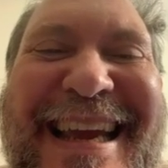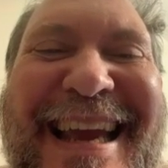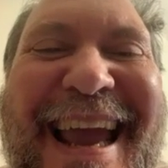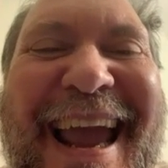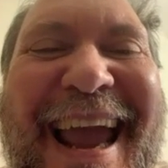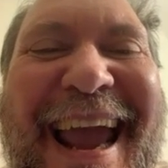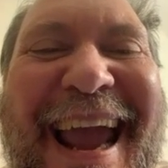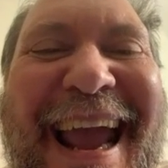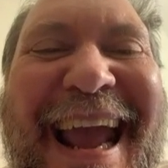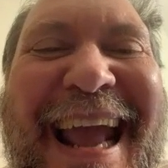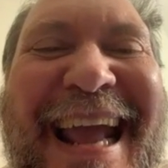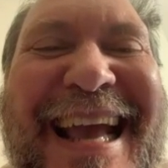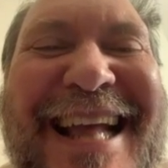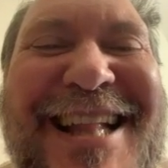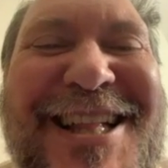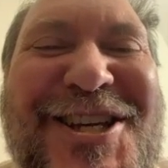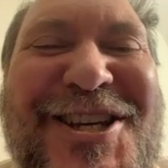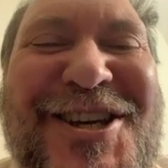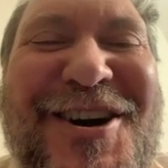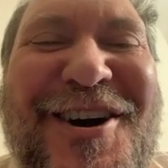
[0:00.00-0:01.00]
Hey,
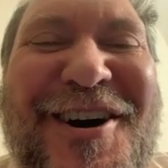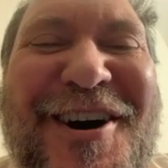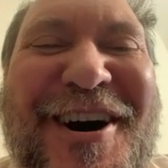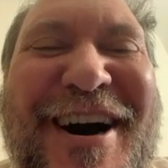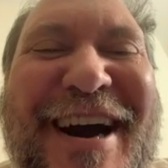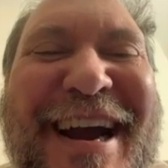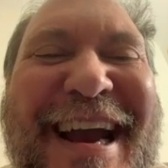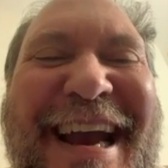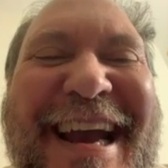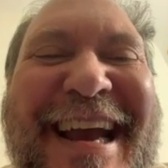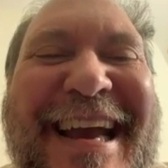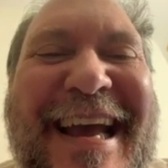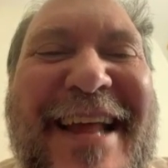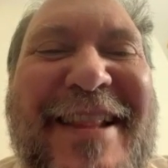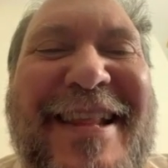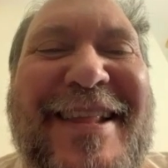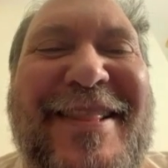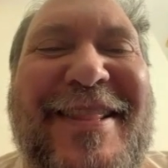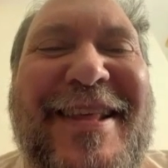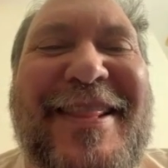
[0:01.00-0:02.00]
enjoy. And then,